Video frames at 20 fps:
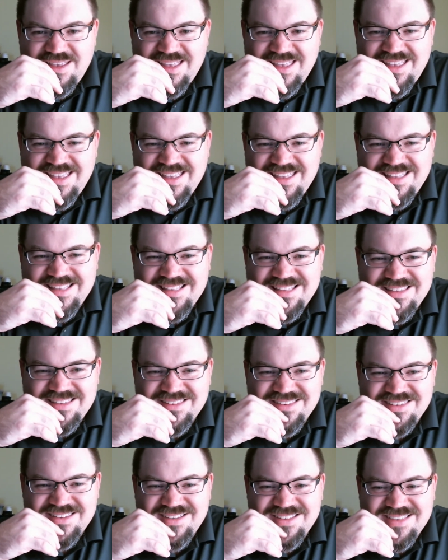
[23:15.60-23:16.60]
to
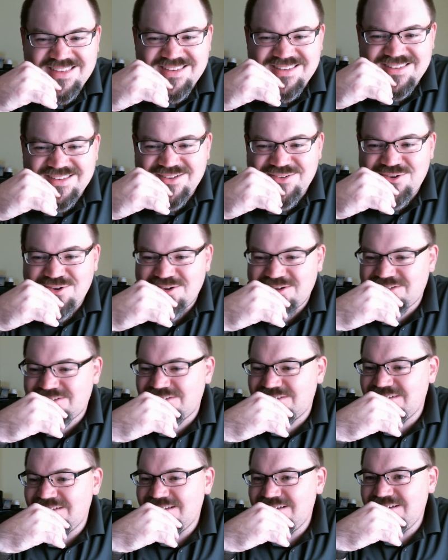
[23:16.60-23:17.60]
see if this thing
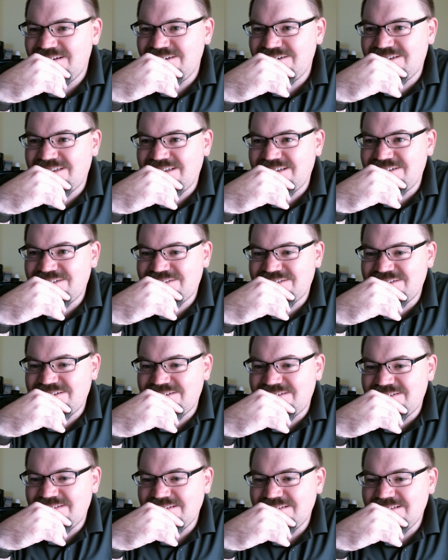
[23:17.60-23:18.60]
works. Okay,
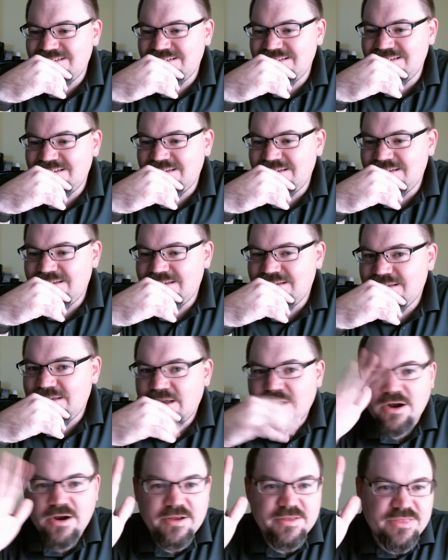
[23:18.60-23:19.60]
so
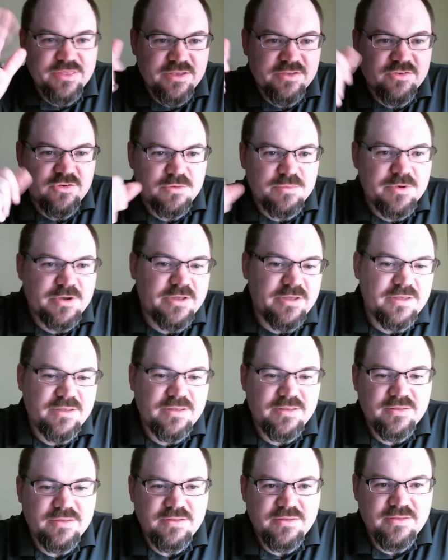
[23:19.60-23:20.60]
all right, thanks everybody.
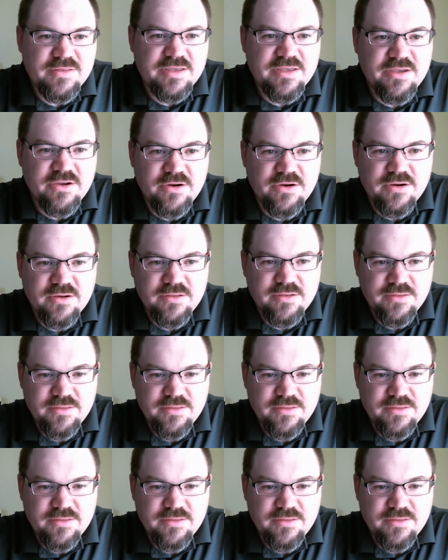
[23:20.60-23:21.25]
Take care.